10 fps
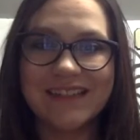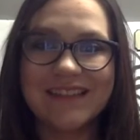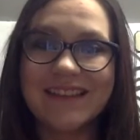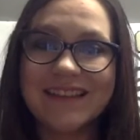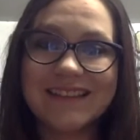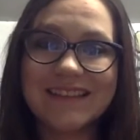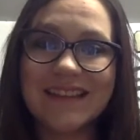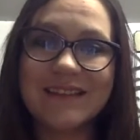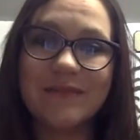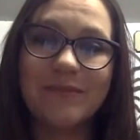This
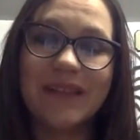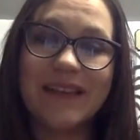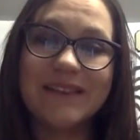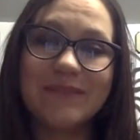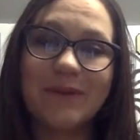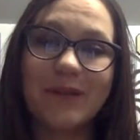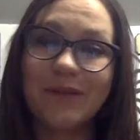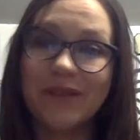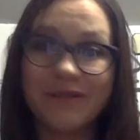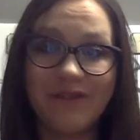is a place where you
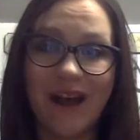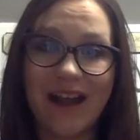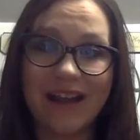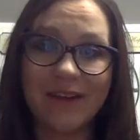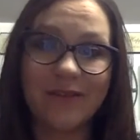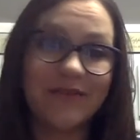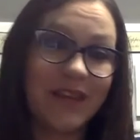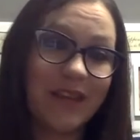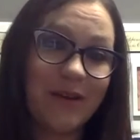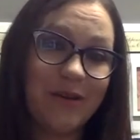can find
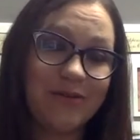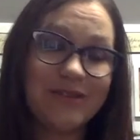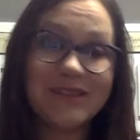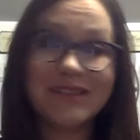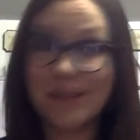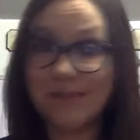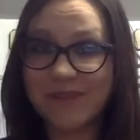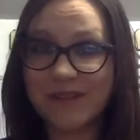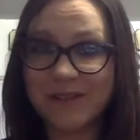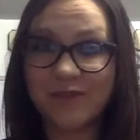videos,
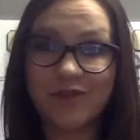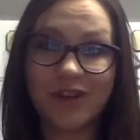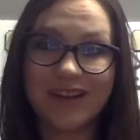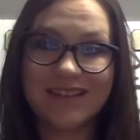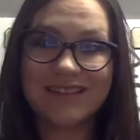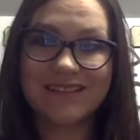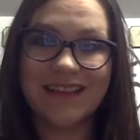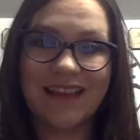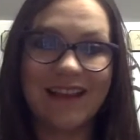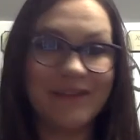tips, tricks,
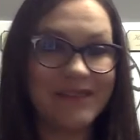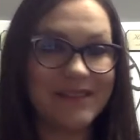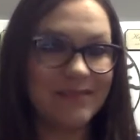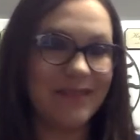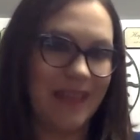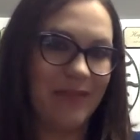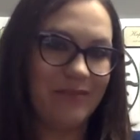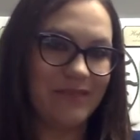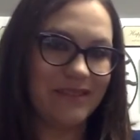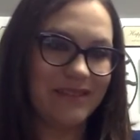and even some
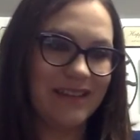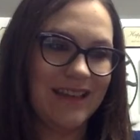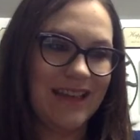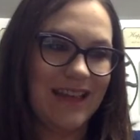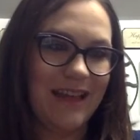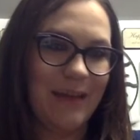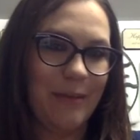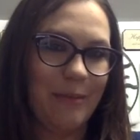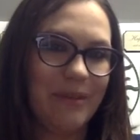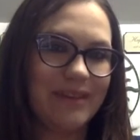games.
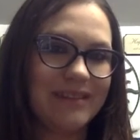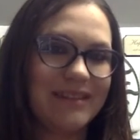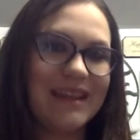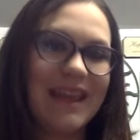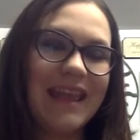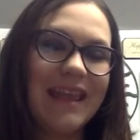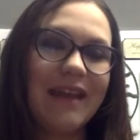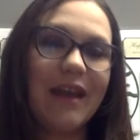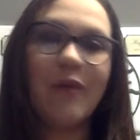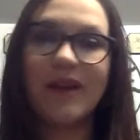But today,
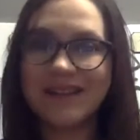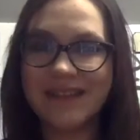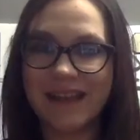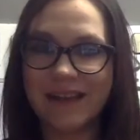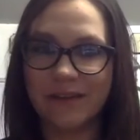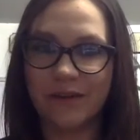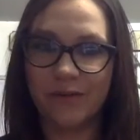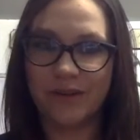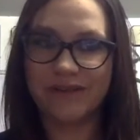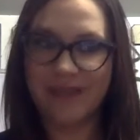I want to take a little
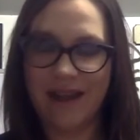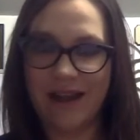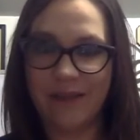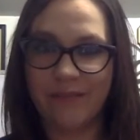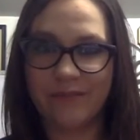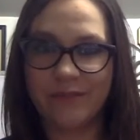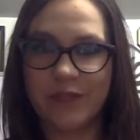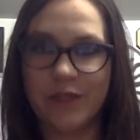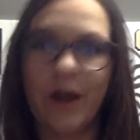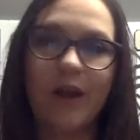bit of time to
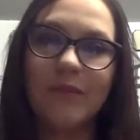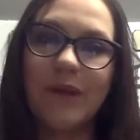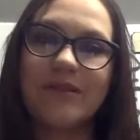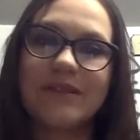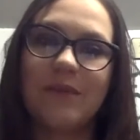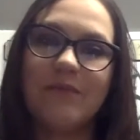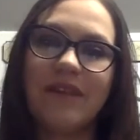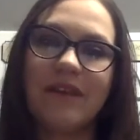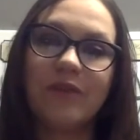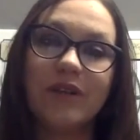talk about
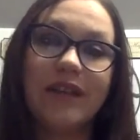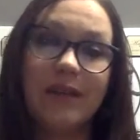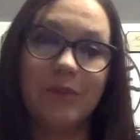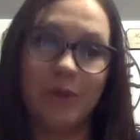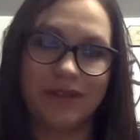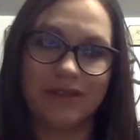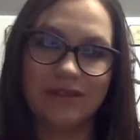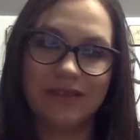something really important,